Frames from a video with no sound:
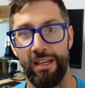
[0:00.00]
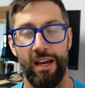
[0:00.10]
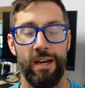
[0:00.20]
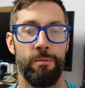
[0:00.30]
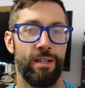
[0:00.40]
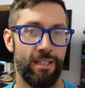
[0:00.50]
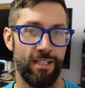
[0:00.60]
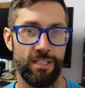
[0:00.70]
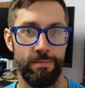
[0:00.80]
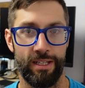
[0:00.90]
I had one
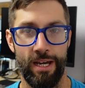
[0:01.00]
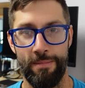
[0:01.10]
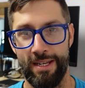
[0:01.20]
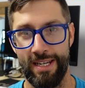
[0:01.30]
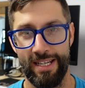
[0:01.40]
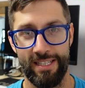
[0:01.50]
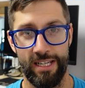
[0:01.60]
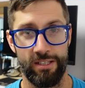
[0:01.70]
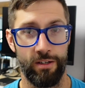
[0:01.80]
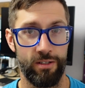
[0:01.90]
customer come in, he said
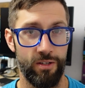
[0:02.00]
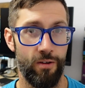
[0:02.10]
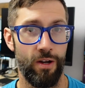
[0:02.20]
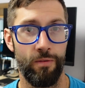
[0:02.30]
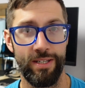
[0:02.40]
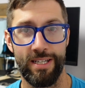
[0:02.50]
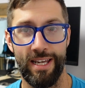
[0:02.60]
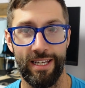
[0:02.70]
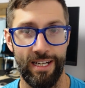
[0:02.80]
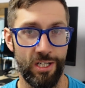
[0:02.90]
he's got a Dodo
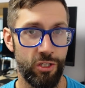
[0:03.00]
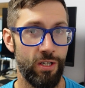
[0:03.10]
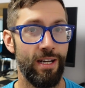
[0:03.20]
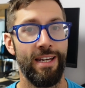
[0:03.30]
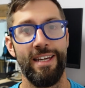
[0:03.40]
internet connection